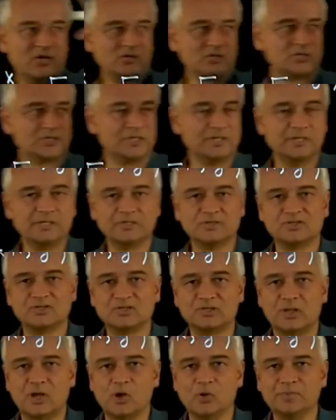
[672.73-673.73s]
function
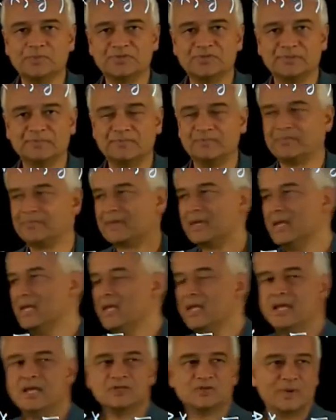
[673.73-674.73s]
slopes.
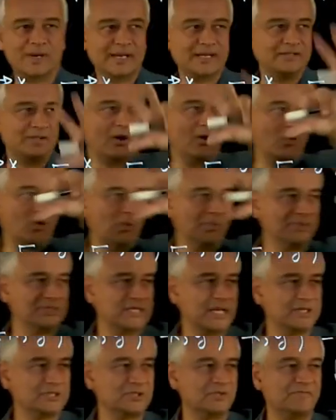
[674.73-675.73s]
So I need the whole
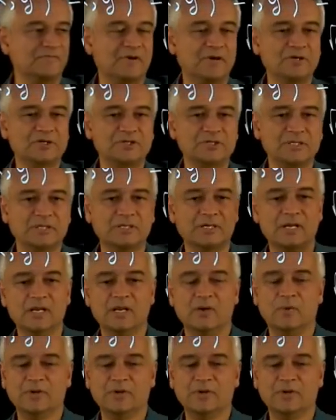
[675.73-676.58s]
potential function,